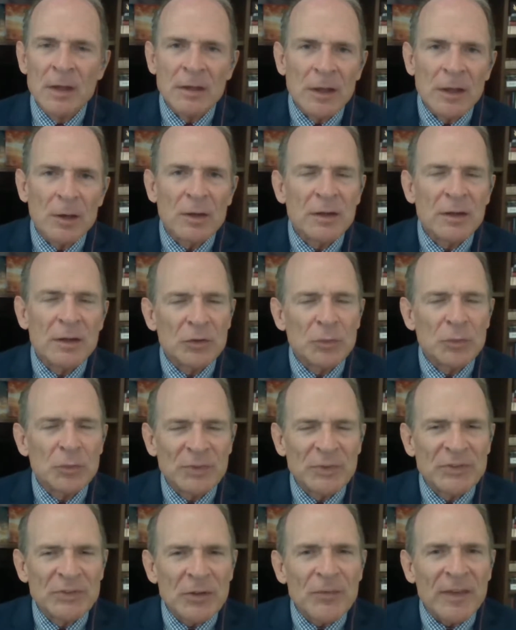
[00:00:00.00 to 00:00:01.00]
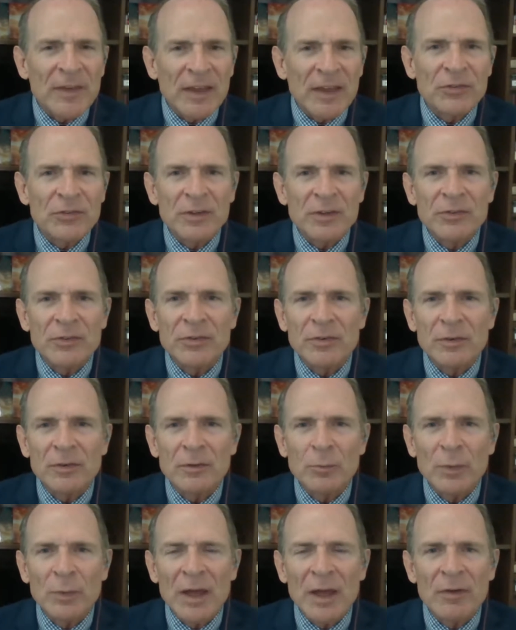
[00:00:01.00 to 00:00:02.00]
Now, in the specific instance,
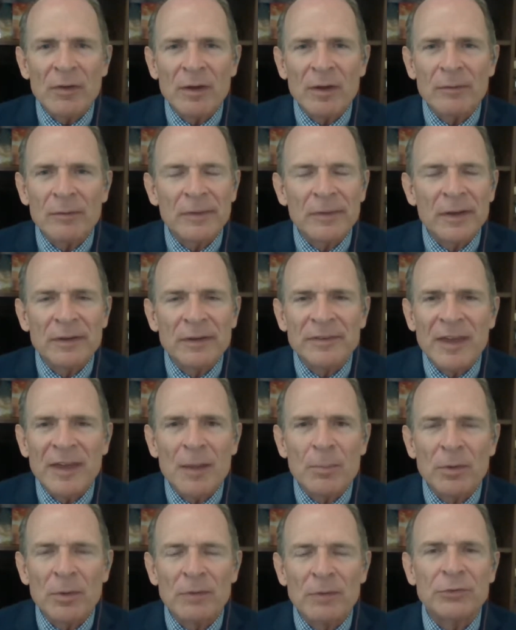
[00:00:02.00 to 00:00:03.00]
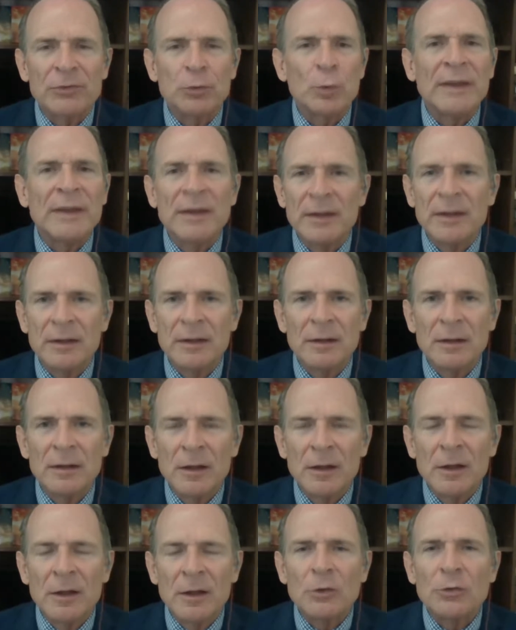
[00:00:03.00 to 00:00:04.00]
we have an example of Sweden.
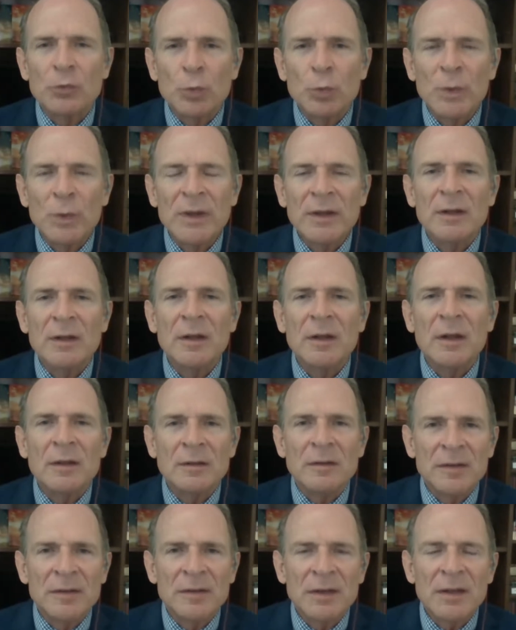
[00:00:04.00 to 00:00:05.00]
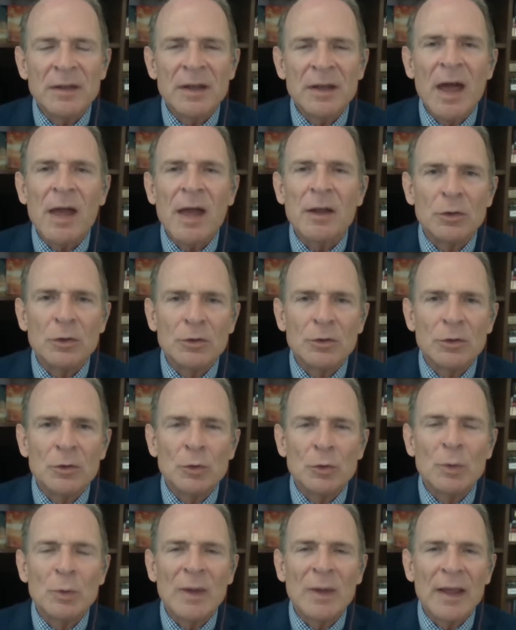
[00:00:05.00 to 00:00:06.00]
Sweden did not
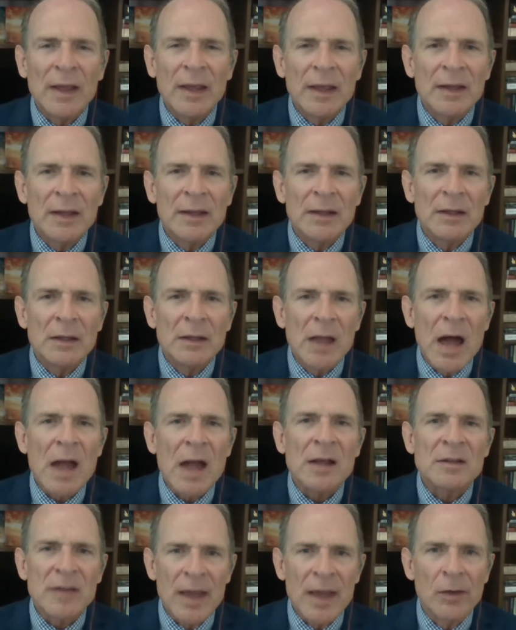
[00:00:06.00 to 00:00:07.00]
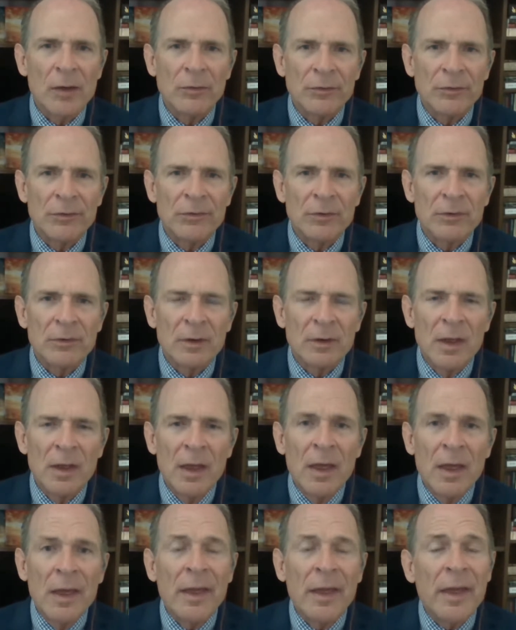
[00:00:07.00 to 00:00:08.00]
do any lockdowns,
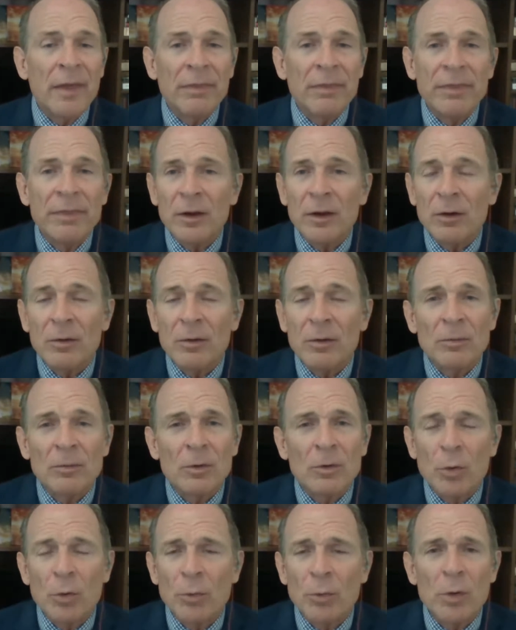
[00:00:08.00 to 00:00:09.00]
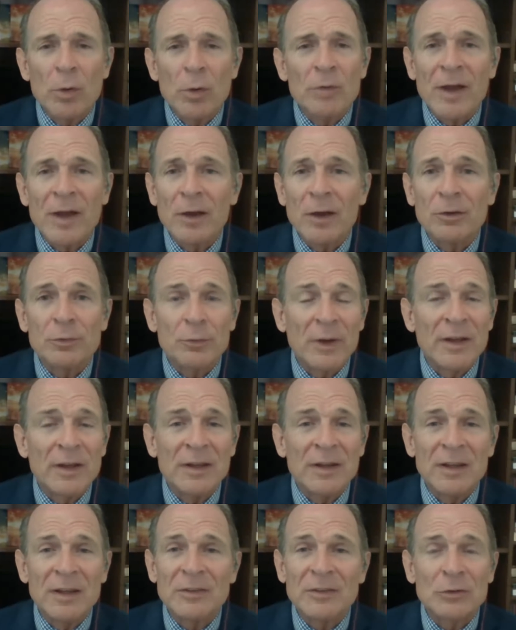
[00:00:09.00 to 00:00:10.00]
and their coronavirus
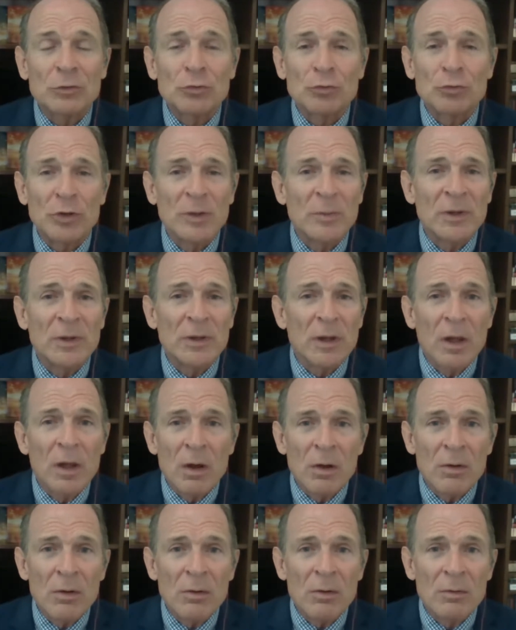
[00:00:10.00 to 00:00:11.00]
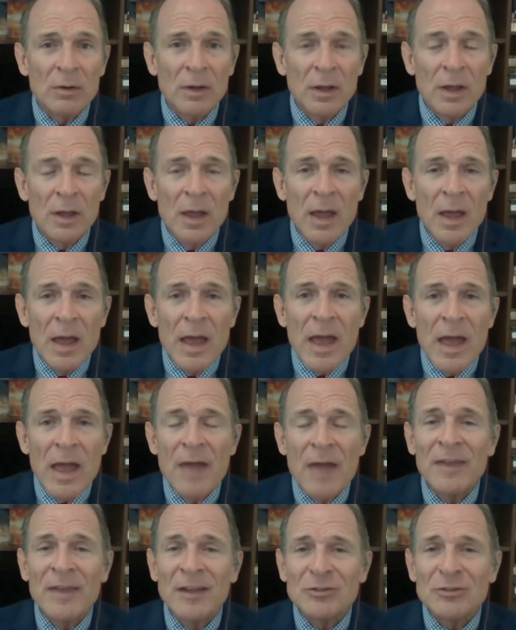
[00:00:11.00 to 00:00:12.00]
rate is extremely low.
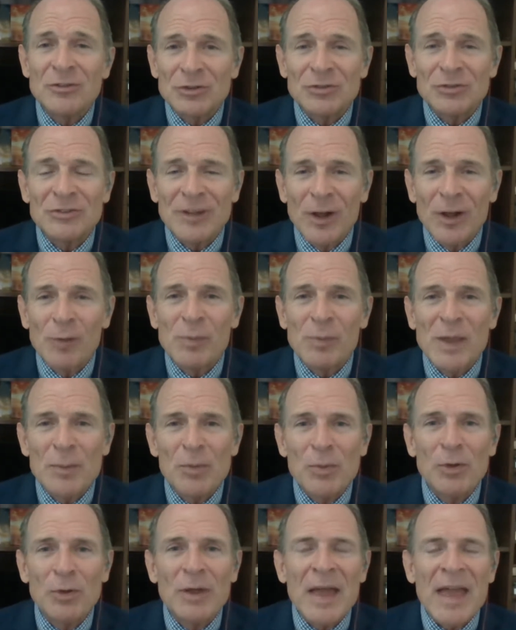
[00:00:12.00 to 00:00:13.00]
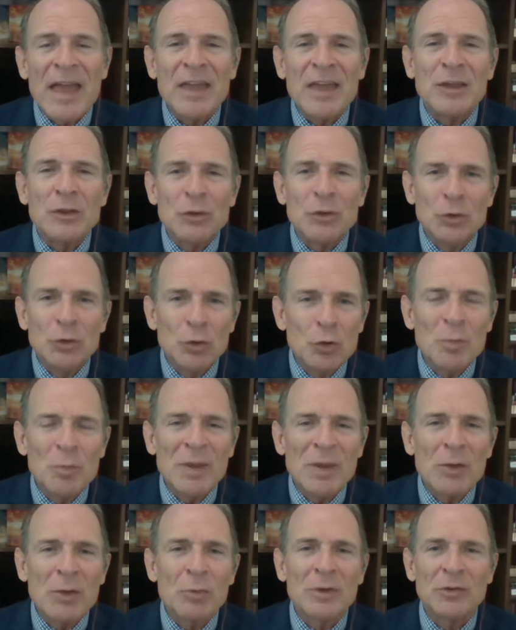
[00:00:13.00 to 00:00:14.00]
And they just tell people, hey, you
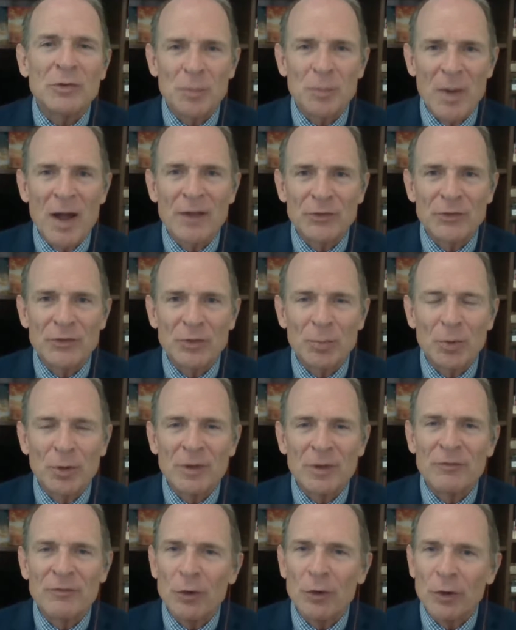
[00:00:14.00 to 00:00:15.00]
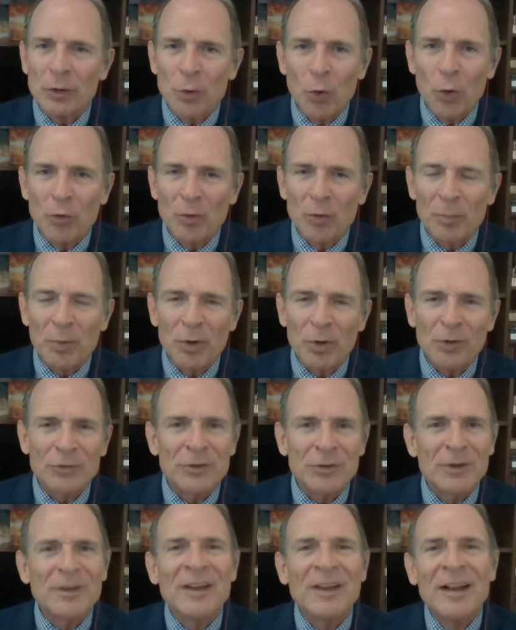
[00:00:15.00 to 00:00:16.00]
be responsible. If you're an older
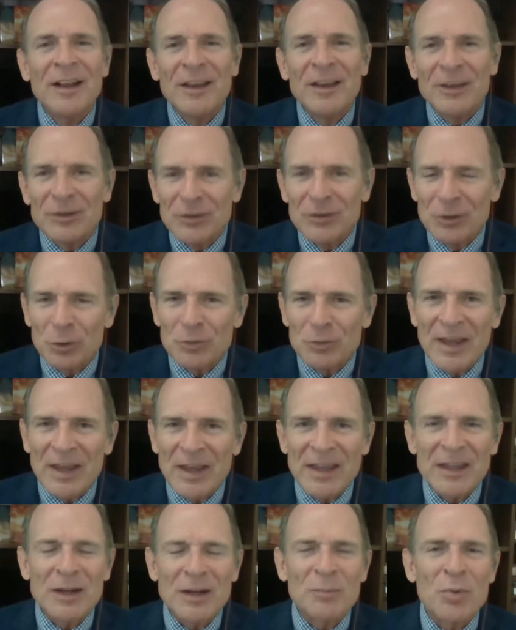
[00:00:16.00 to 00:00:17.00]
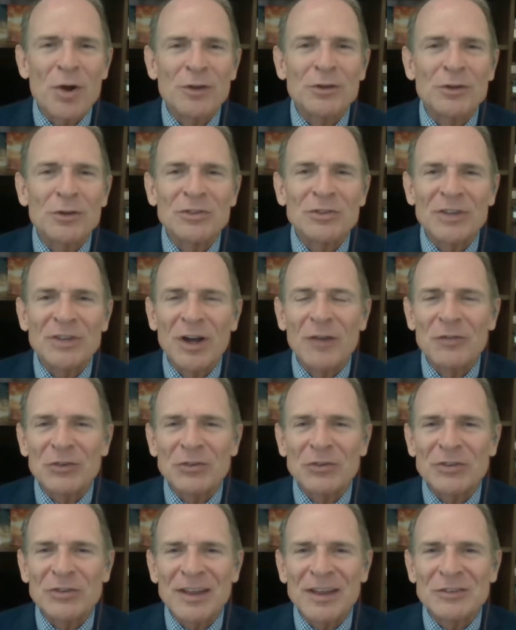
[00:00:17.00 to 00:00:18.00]
person, take it upon yourself
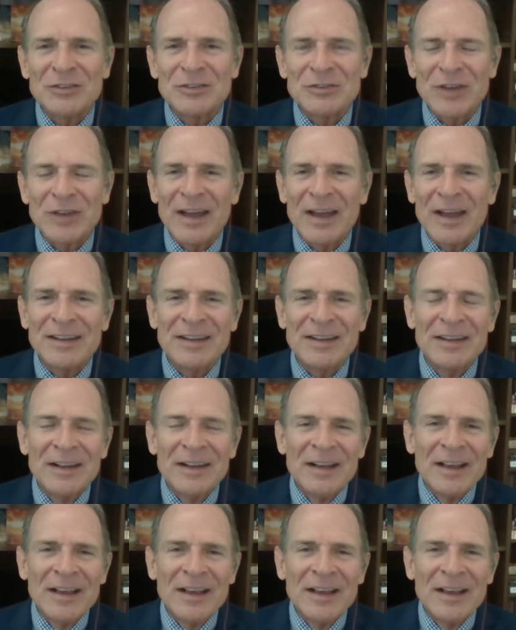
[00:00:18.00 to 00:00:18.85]
to stay inside, and,